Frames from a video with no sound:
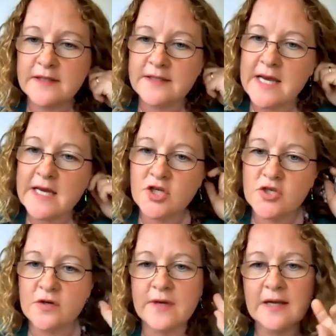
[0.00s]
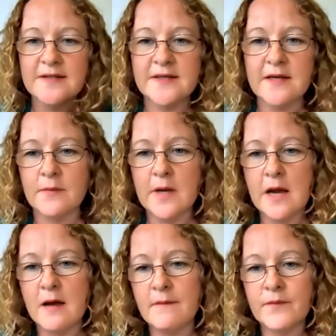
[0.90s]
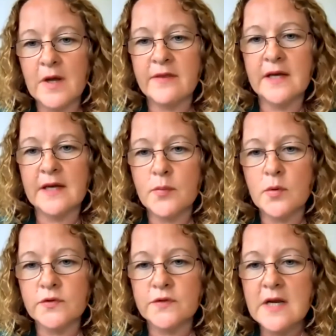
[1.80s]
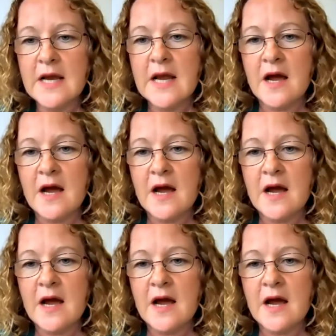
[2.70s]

stage. So that's, I think, important.